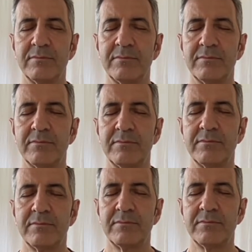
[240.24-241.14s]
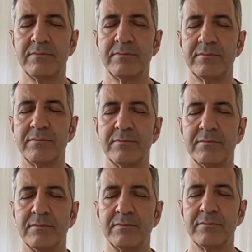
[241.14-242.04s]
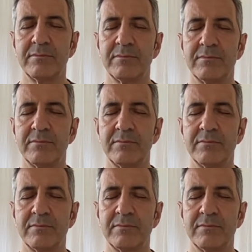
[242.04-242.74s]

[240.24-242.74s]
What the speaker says: (silence)